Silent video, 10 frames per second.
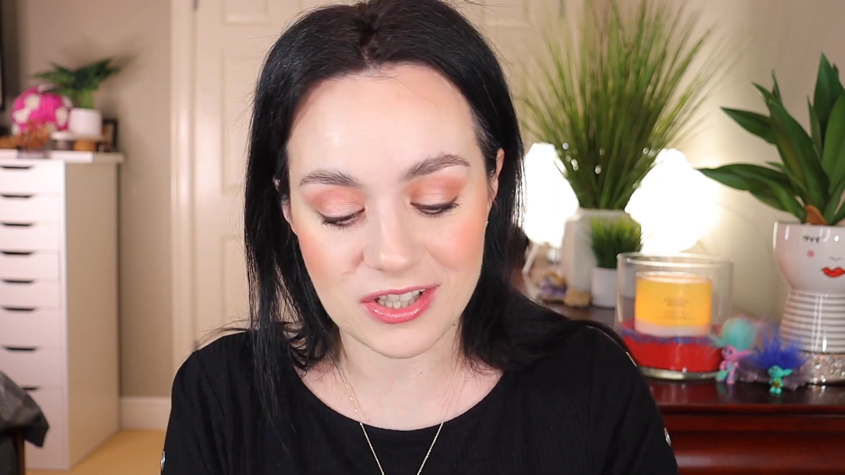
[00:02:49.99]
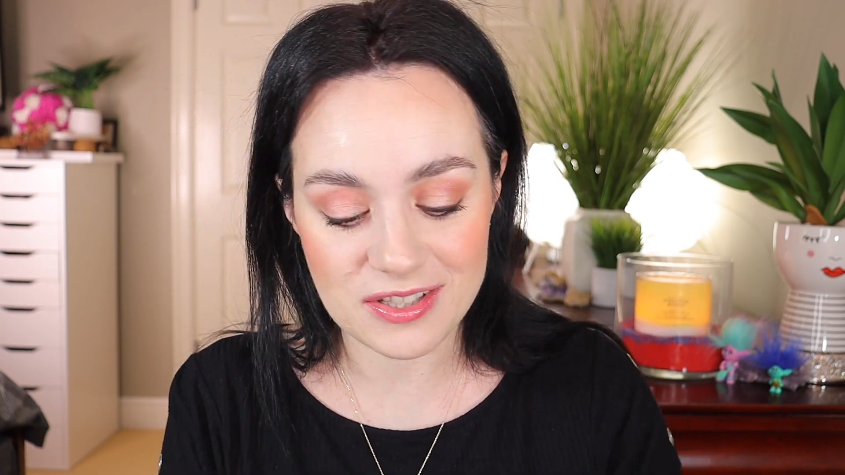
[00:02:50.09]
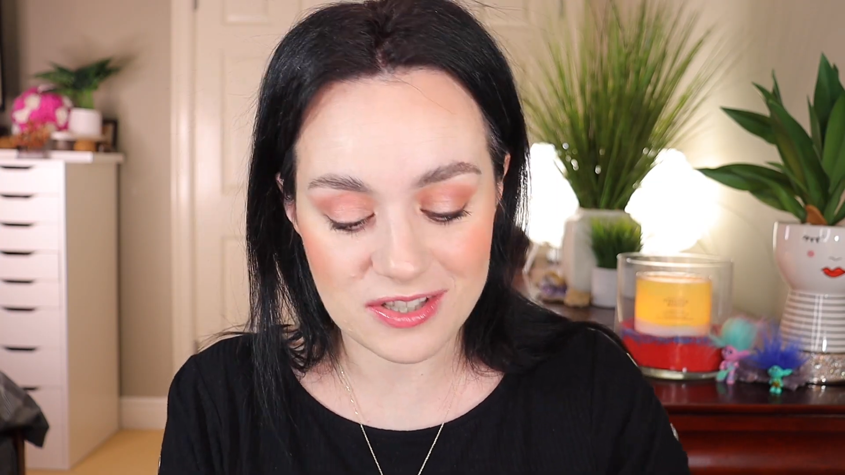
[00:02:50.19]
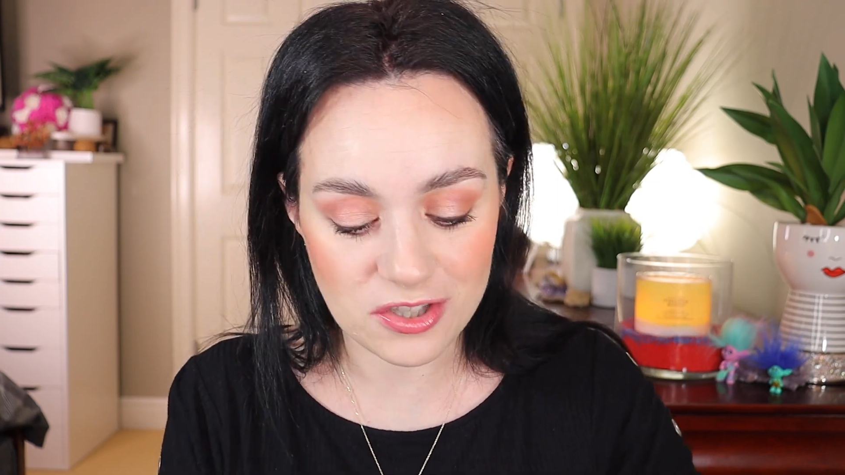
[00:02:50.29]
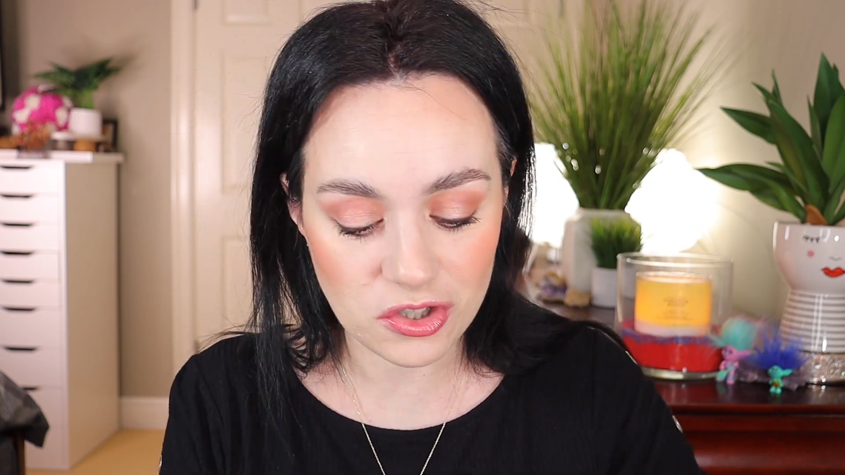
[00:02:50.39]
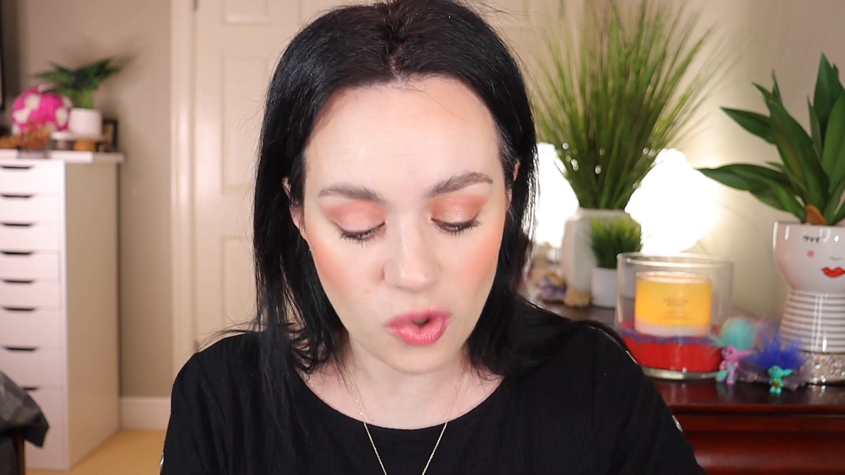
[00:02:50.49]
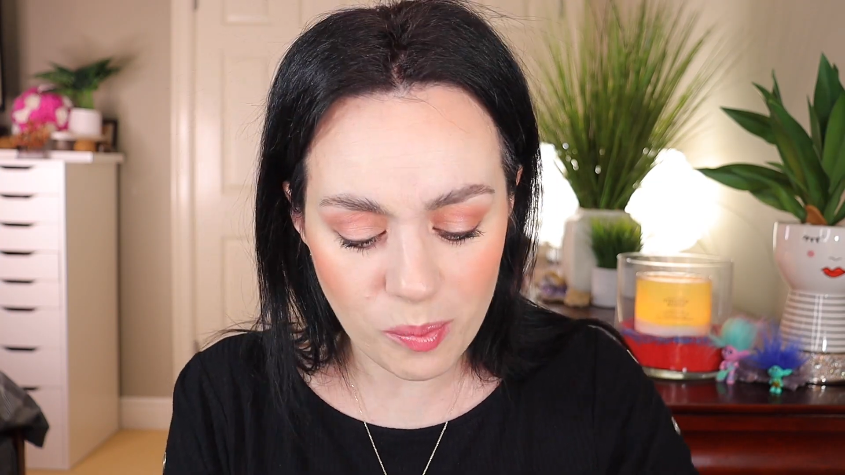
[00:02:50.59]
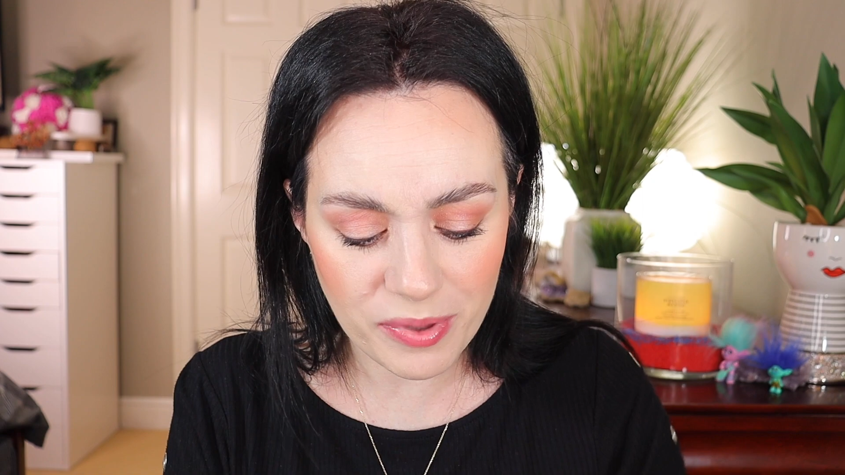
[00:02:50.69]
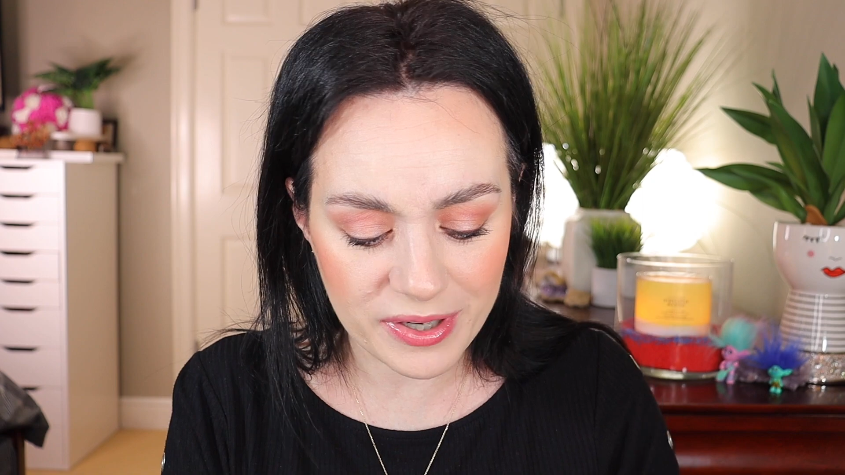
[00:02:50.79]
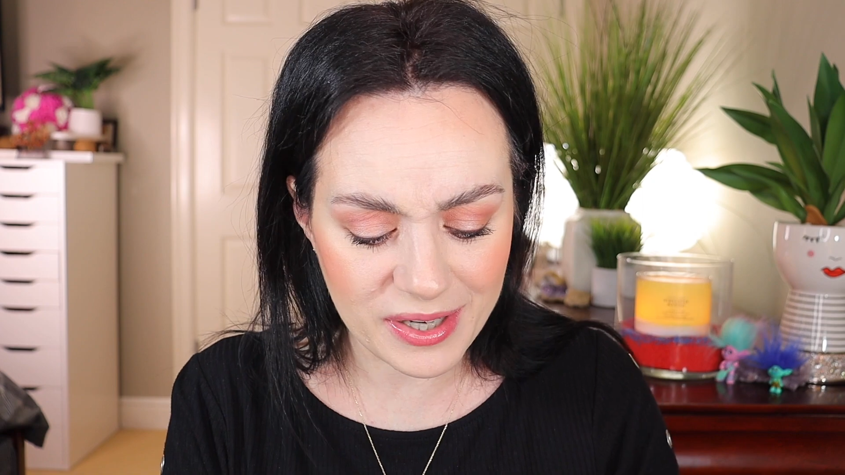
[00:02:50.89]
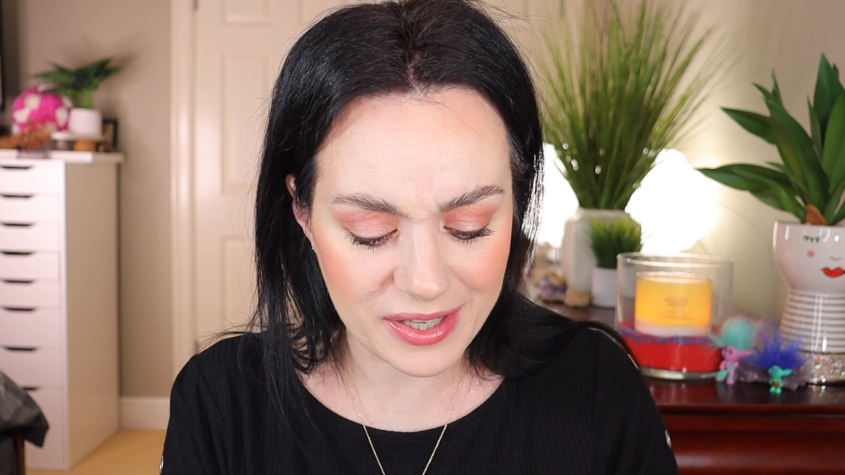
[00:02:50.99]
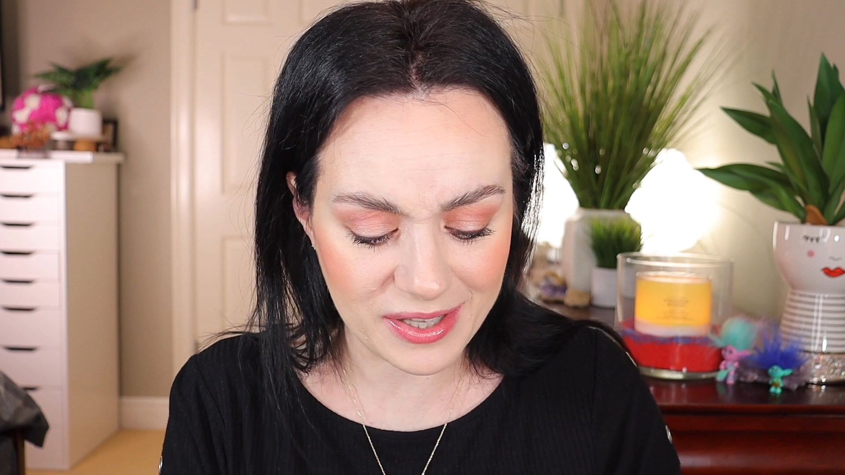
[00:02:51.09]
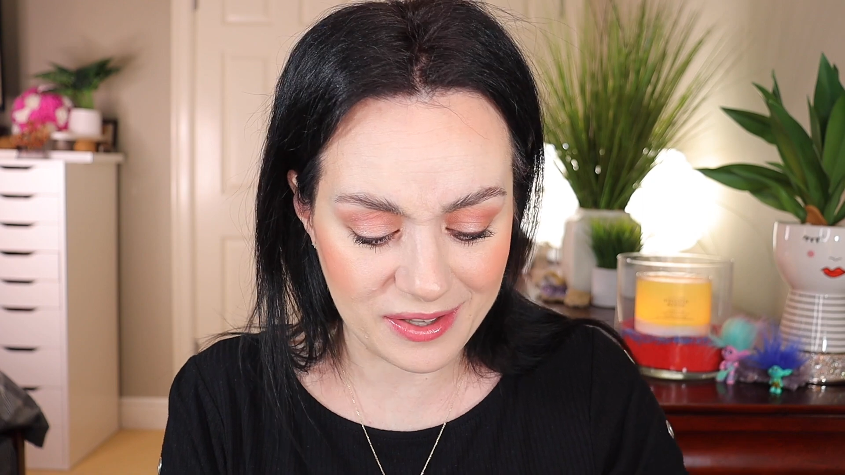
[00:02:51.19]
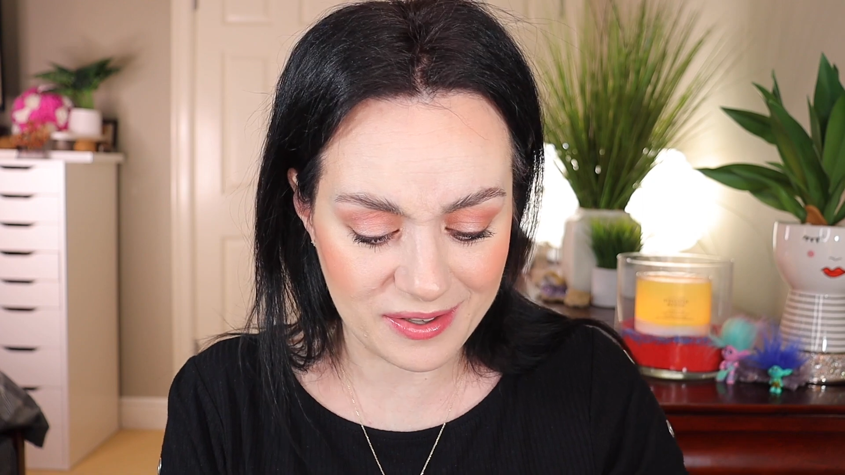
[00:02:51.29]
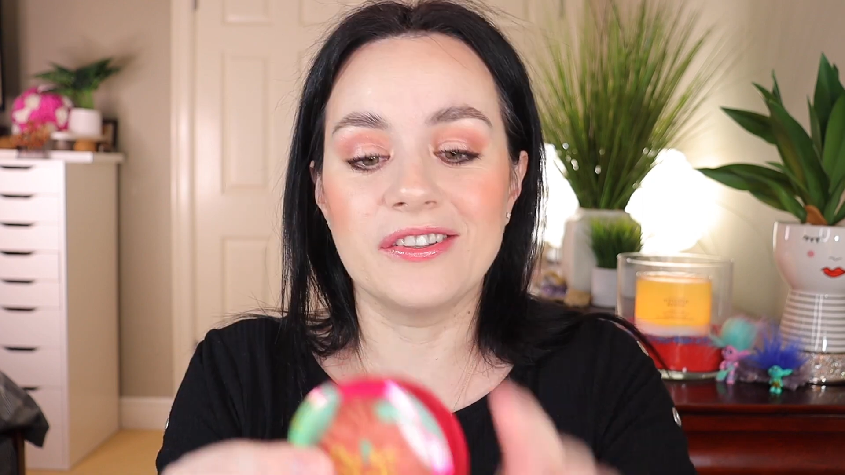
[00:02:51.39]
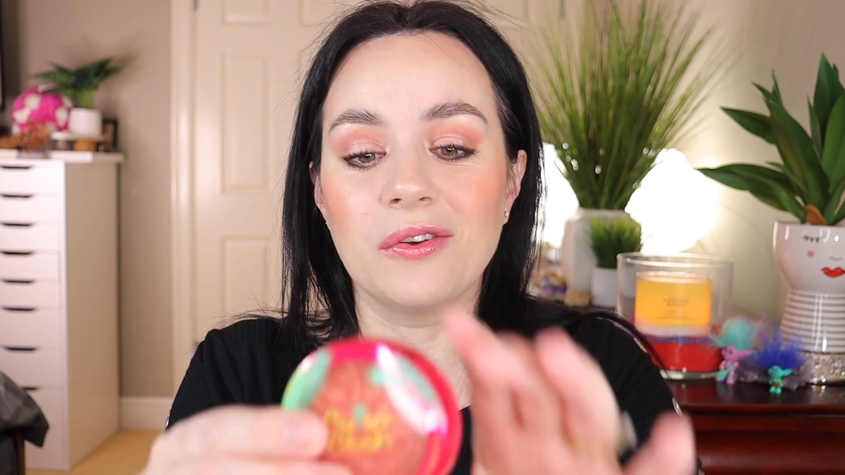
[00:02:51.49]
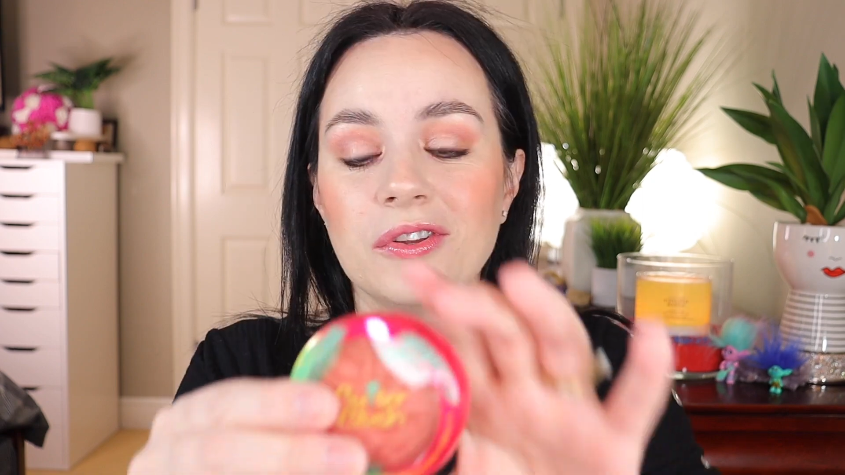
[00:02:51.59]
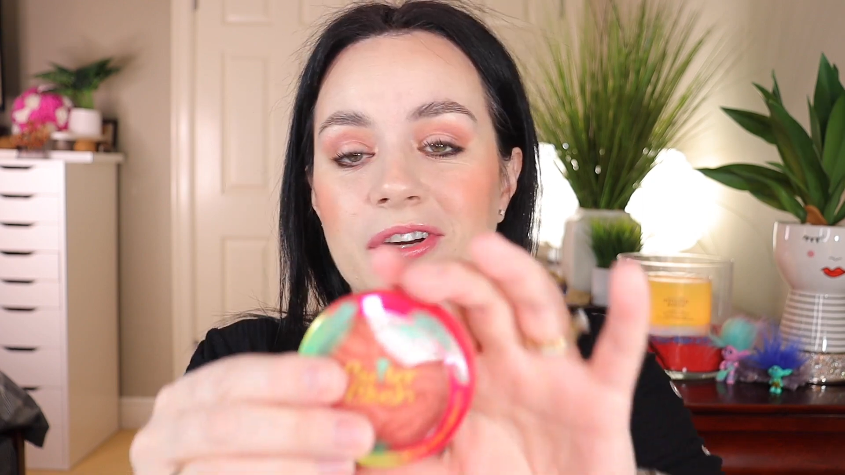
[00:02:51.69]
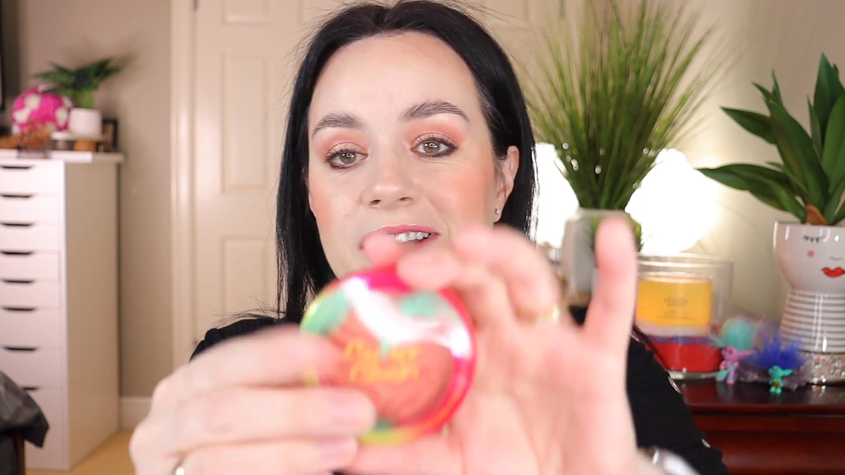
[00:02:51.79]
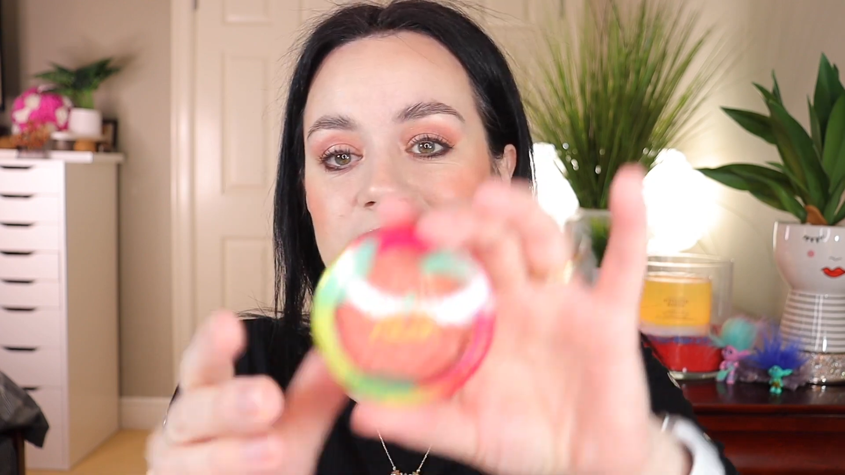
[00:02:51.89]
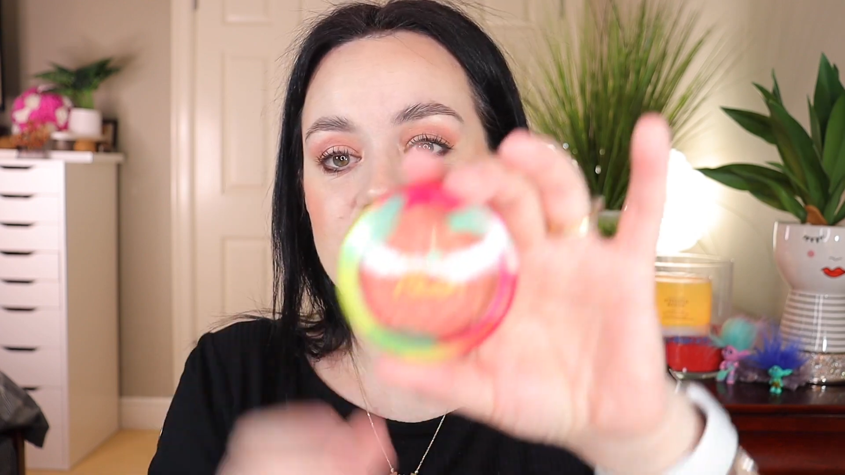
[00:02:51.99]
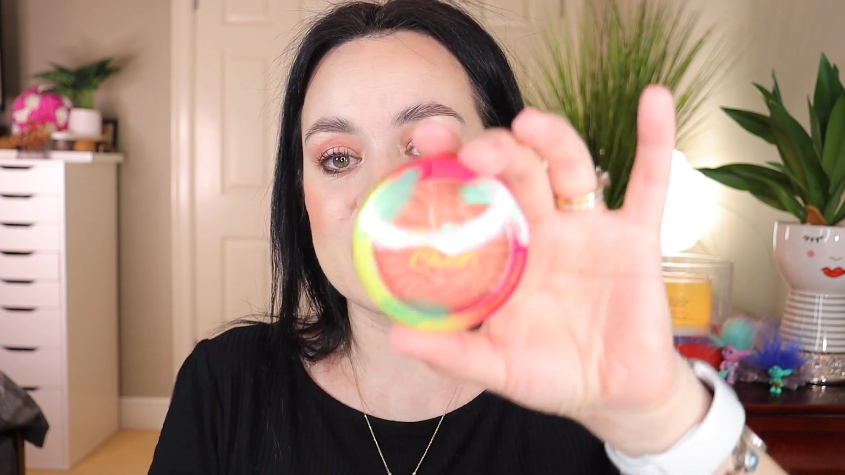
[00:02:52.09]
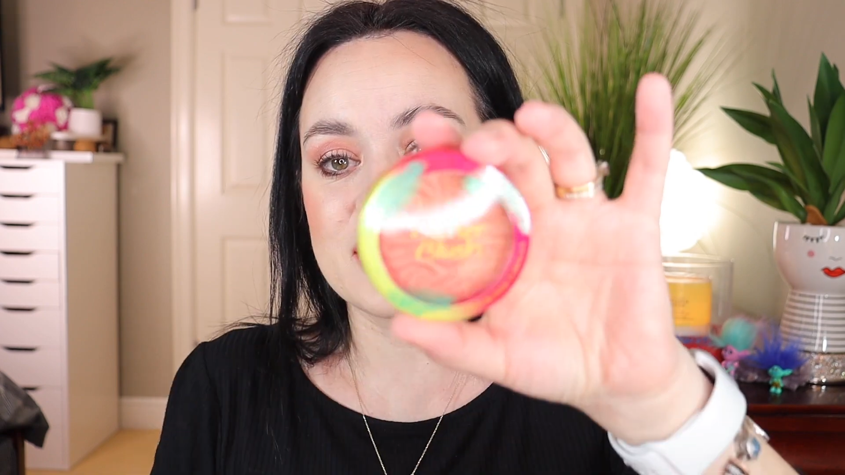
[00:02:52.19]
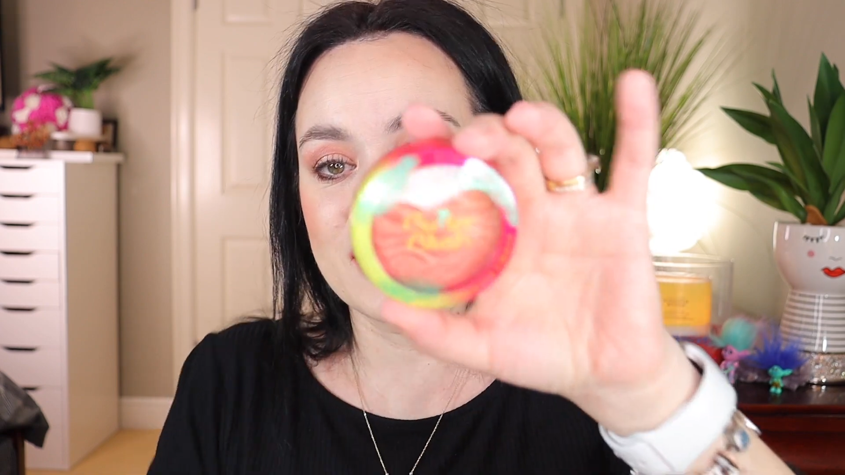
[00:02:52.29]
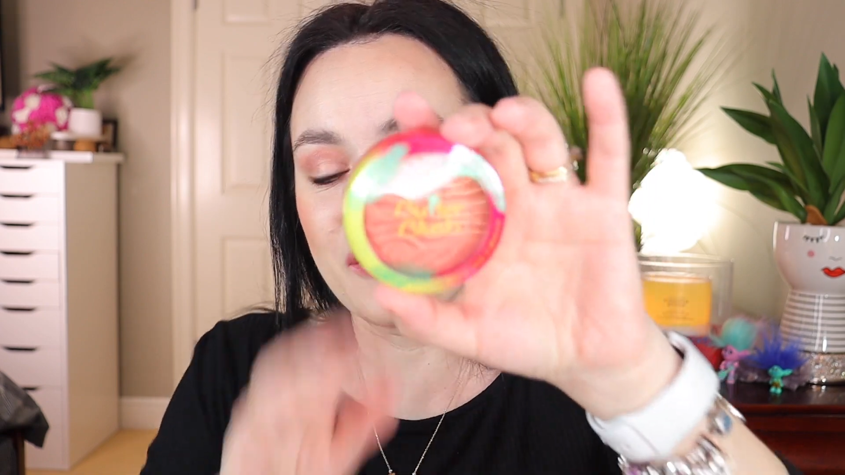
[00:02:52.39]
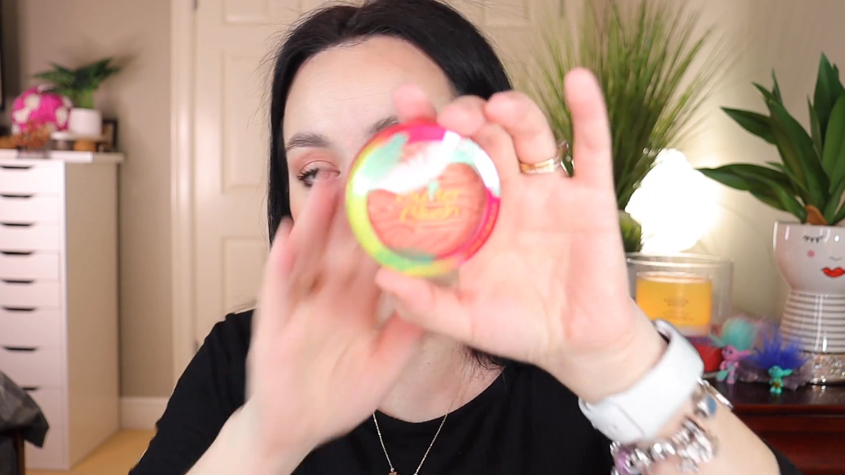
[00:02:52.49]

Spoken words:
This is so pretty. Now look at this.